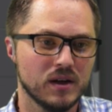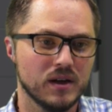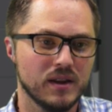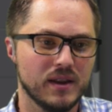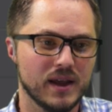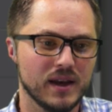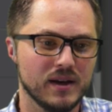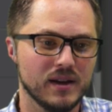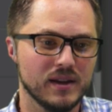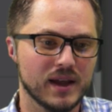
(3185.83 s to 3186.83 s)
then
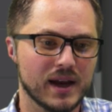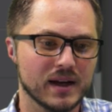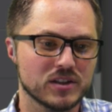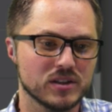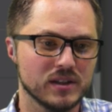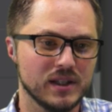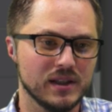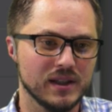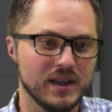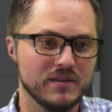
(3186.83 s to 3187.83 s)
that actually
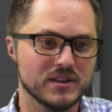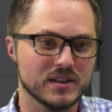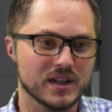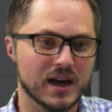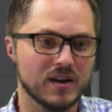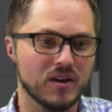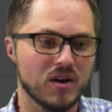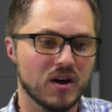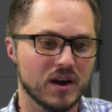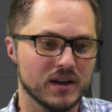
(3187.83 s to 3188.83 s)
leaves the title
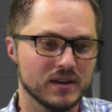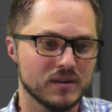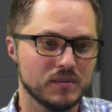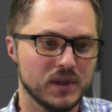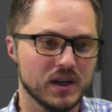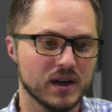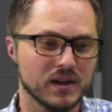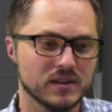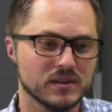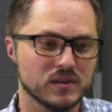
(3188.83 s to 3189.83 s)
on,
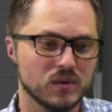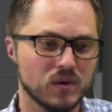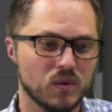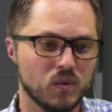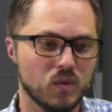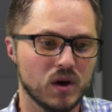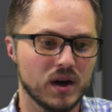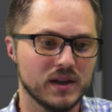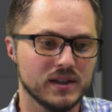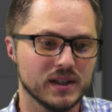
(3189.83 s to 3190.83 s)
because
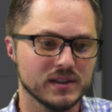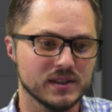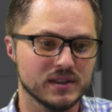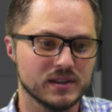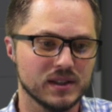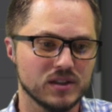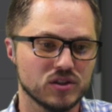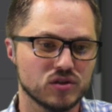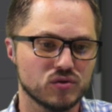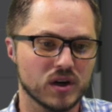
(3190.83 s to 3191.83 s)
1 doesn't
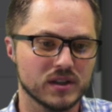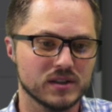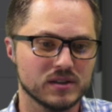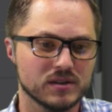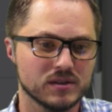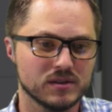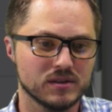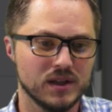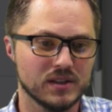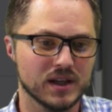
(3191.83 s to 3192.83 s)
instruct,
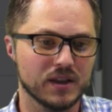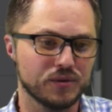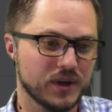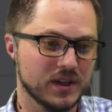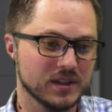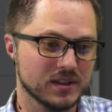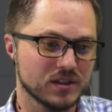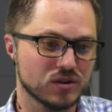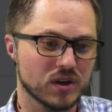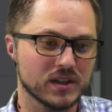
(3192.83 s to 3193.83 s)
it's not 3, it doesn't
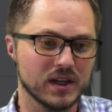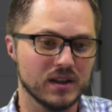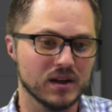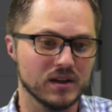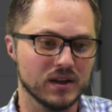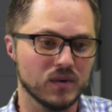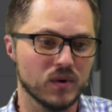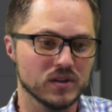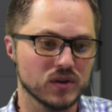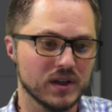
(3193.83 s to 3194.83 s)
instruct anything on layer
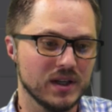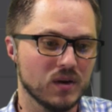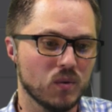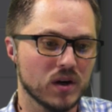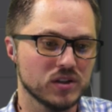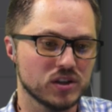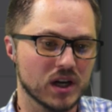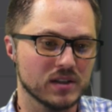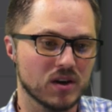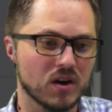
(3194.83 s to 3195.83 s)
1. So I need a 1
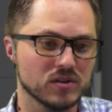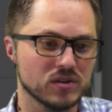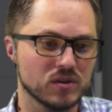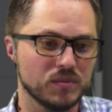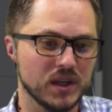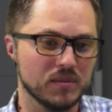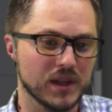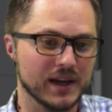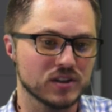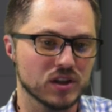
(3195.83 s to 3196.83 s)
shot to also be a
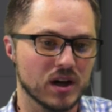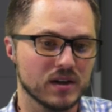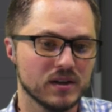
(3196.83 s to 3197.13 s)
blank shot